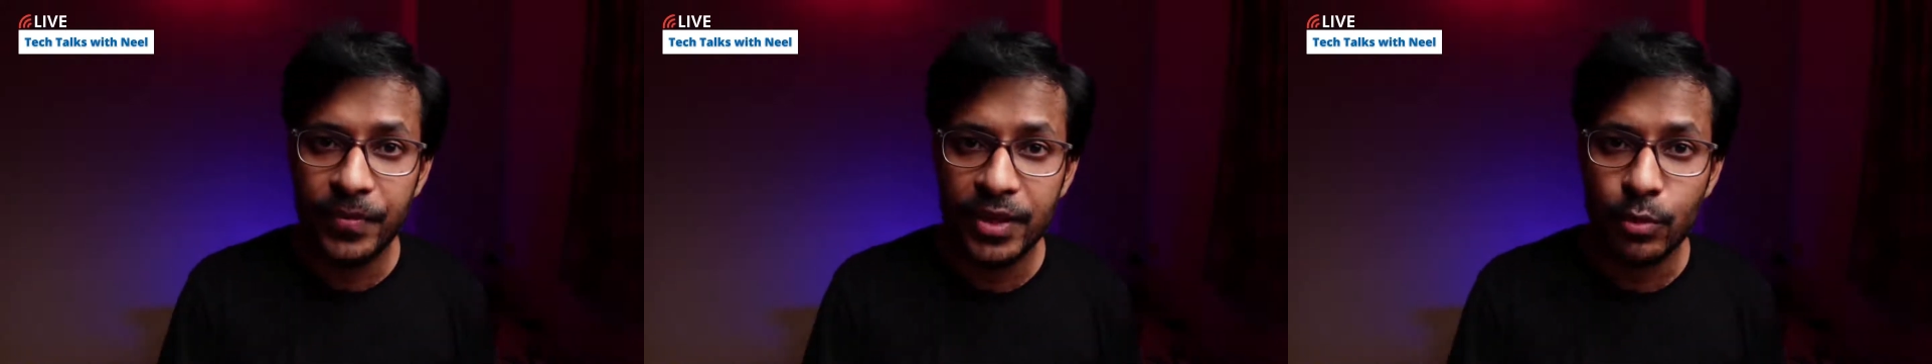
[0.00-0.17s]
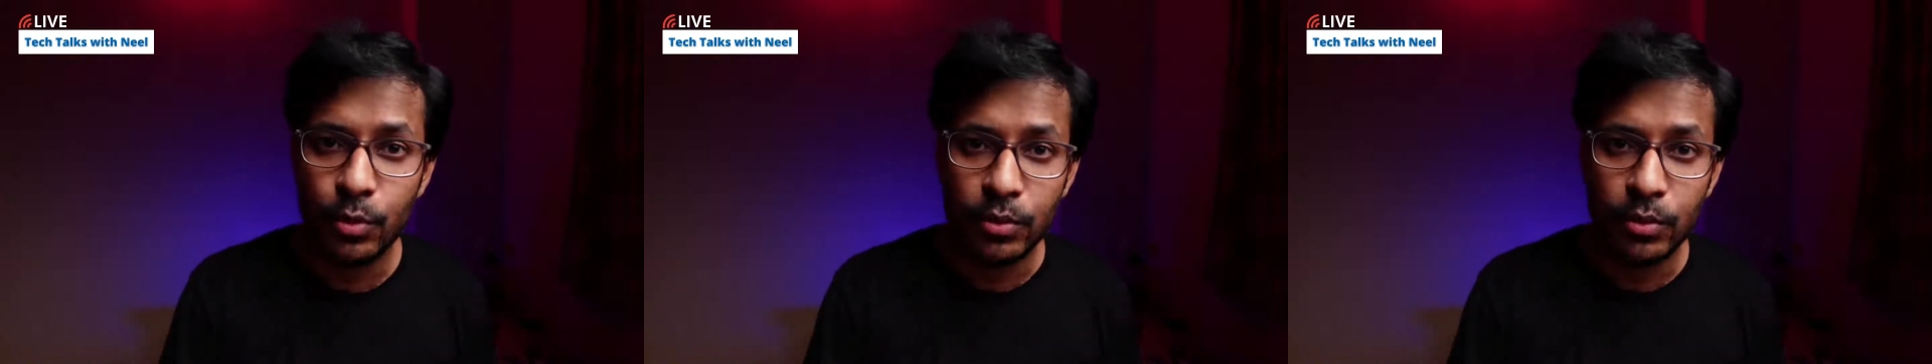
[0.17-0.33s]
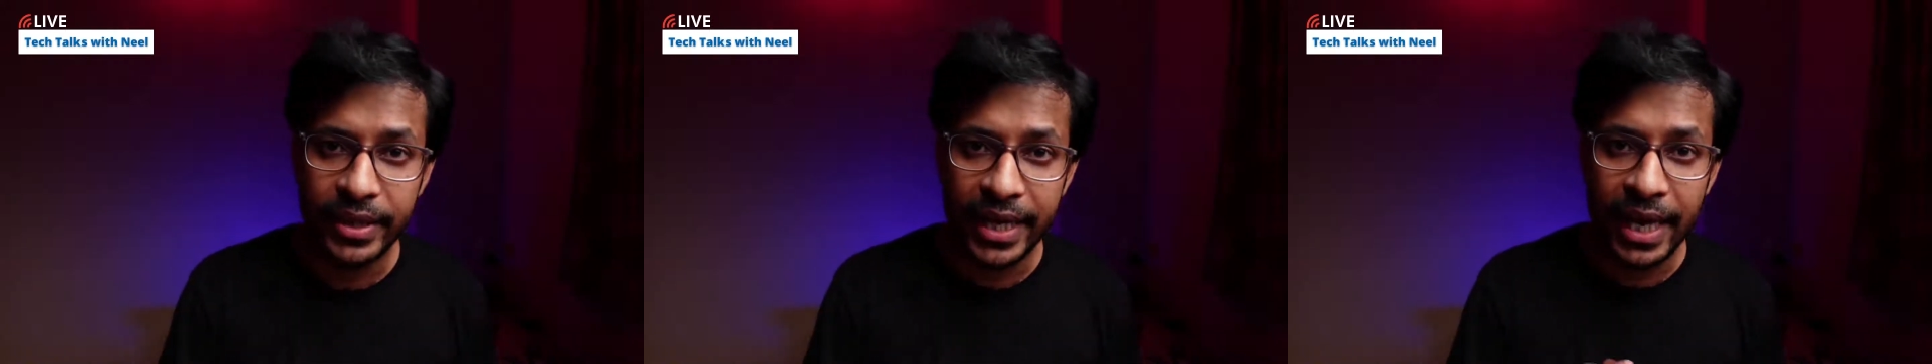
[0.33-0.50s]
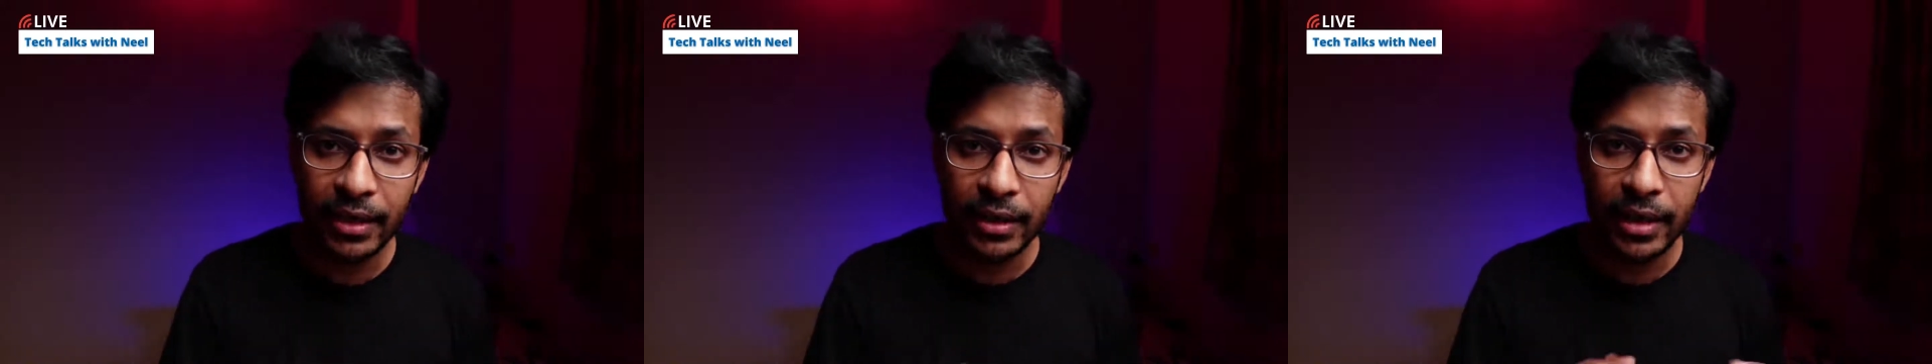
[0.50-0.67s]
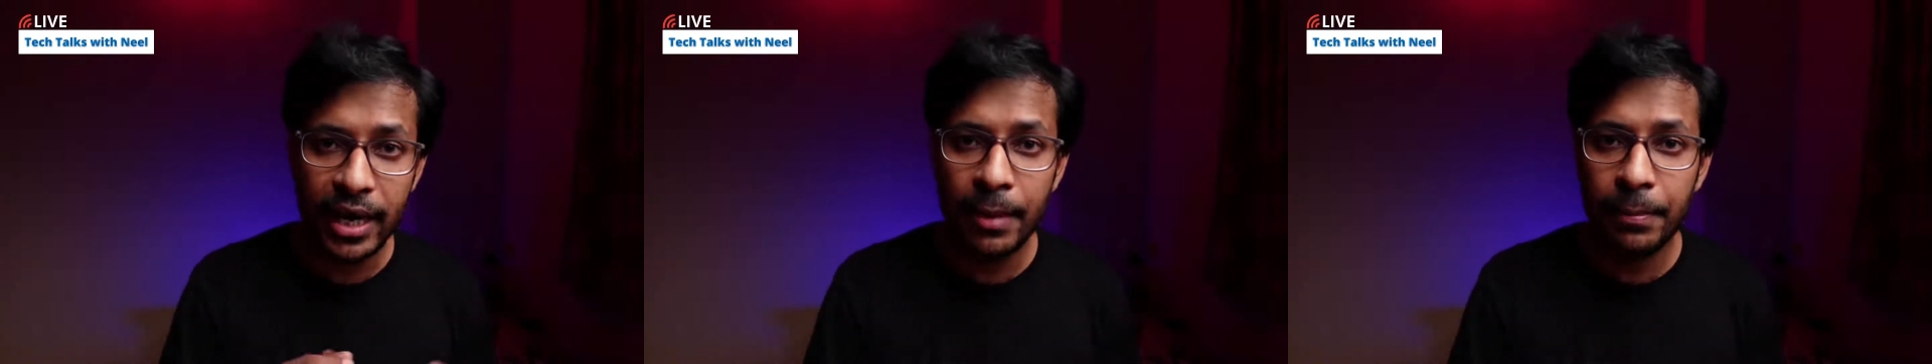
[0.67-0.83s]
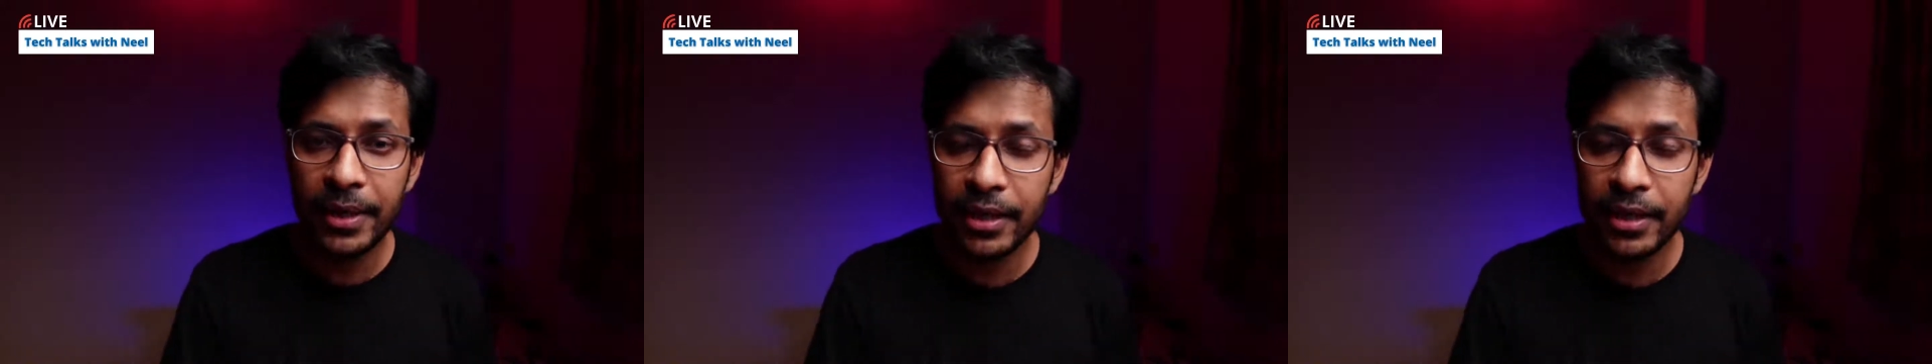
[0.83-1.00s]
So that
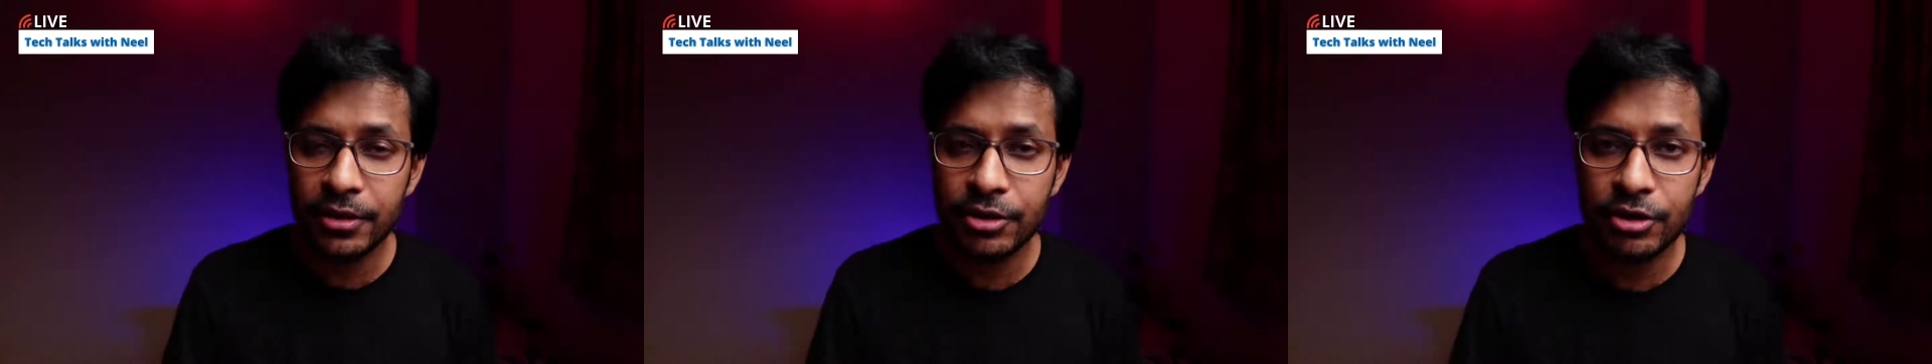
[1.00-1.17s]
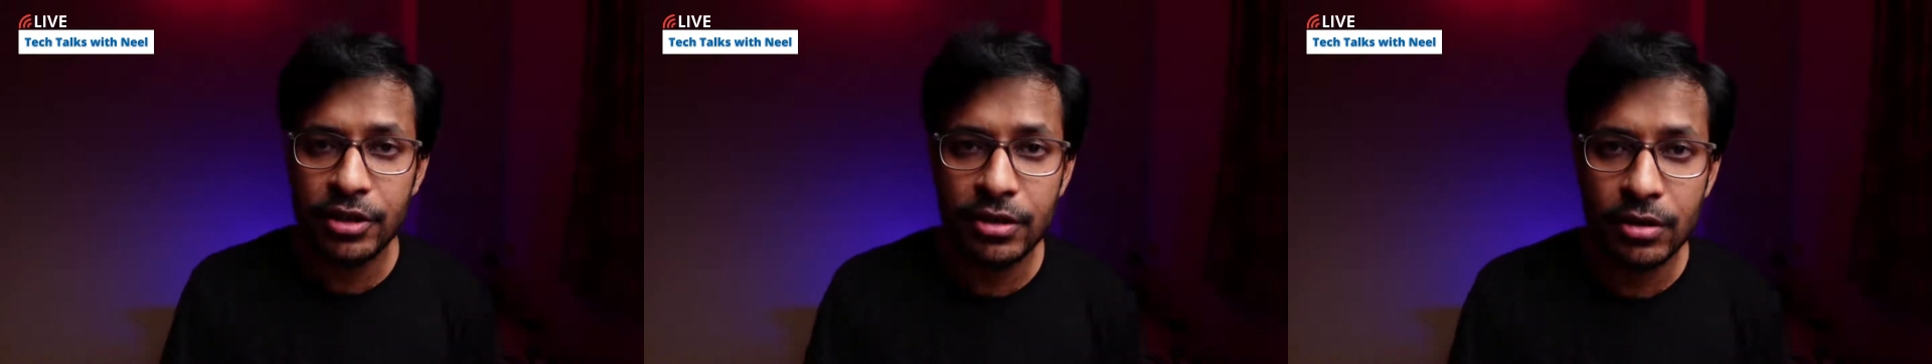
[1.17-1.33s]
application